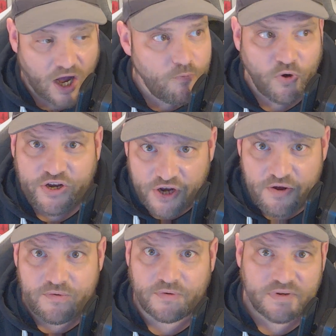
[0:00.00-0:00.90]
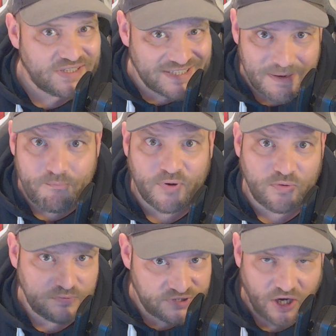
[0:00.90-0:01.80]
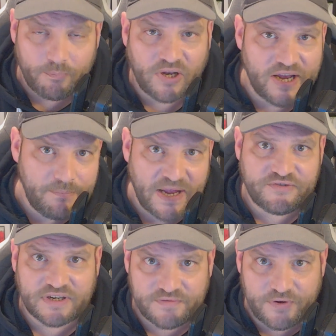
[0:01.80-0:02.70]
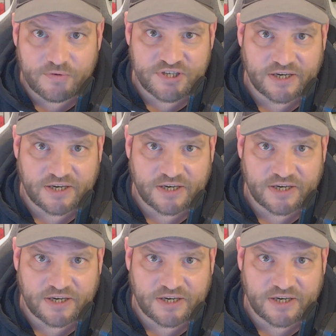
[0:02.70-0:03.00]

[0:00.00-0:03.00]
I want to know simple top-line metrics for your